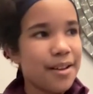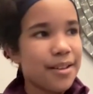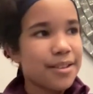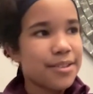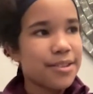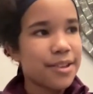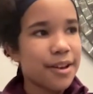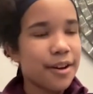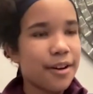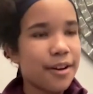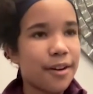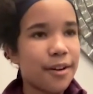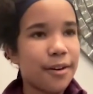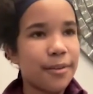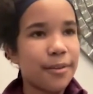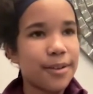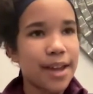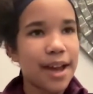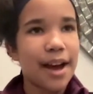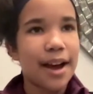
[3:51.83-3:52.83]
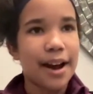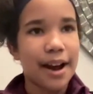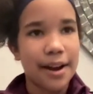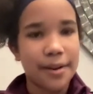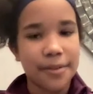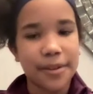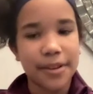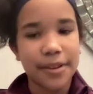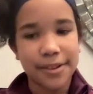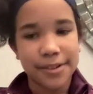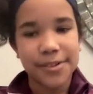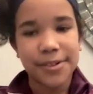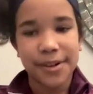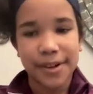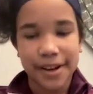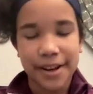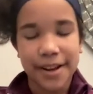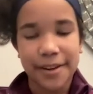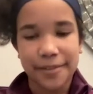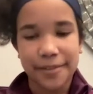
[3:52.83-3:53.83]
So yeah, I really
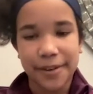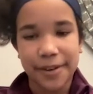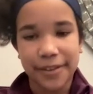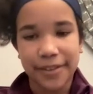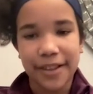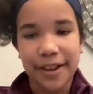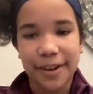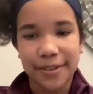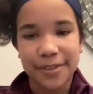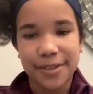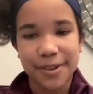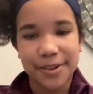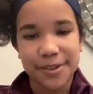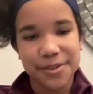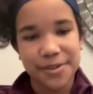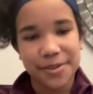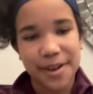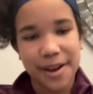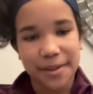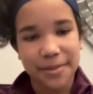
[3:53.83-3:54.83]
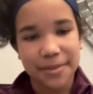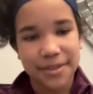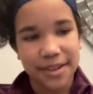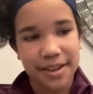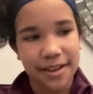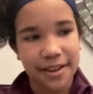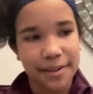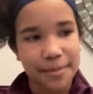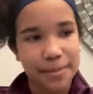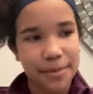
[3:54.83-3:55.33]
enjoyed interviewing those 3, I would say.